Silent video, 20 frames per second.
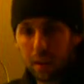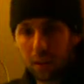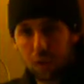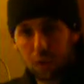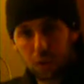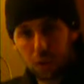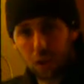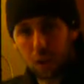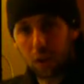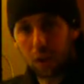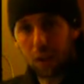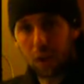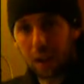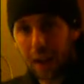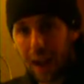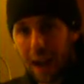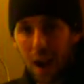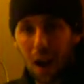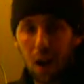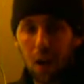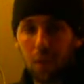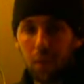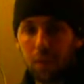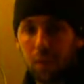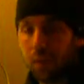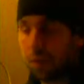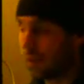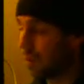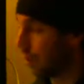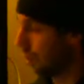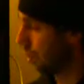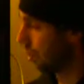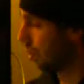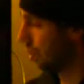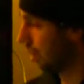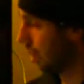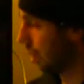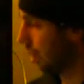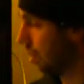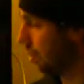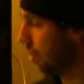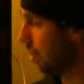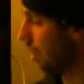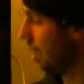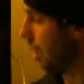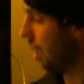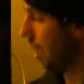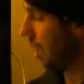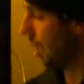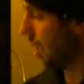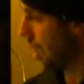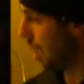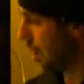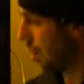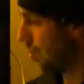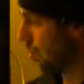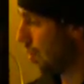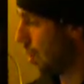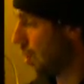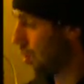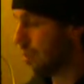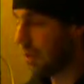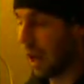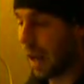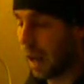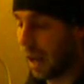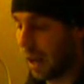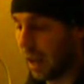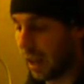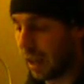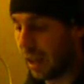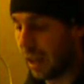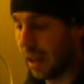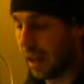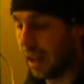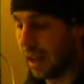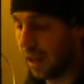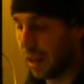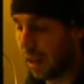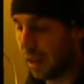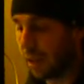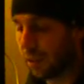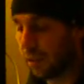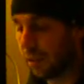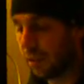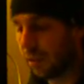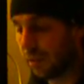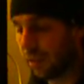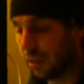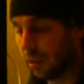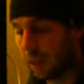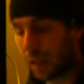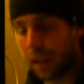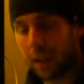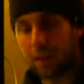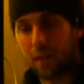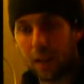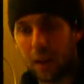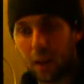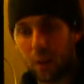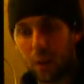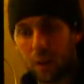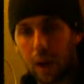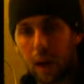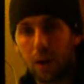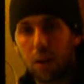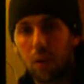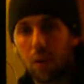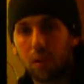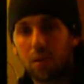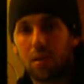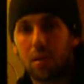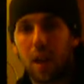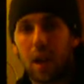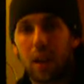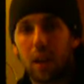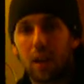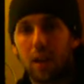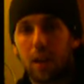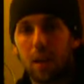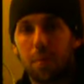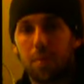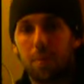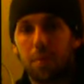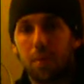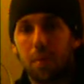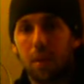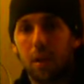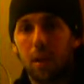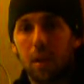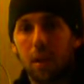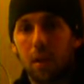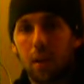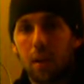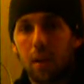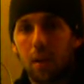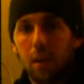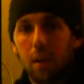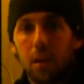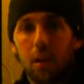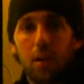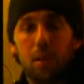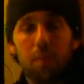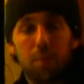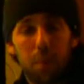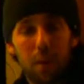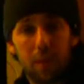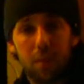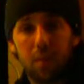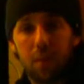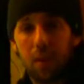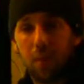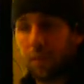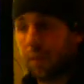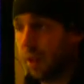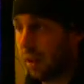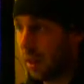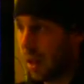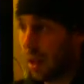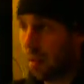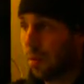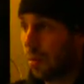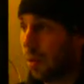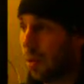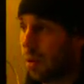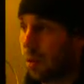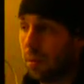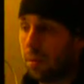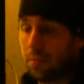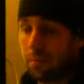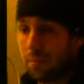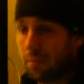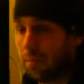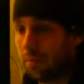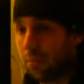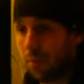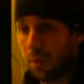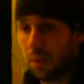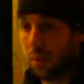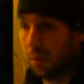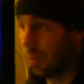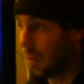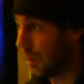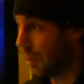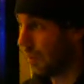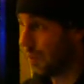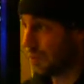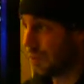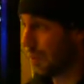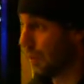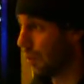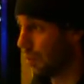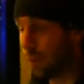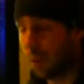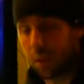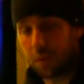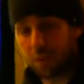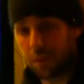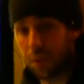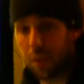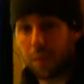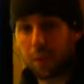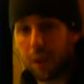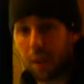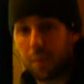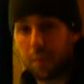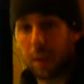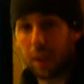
concern now versus rotating is, like I said, when I noticed that clip of myself hitting that ball, one of the furthest balls I've ever hit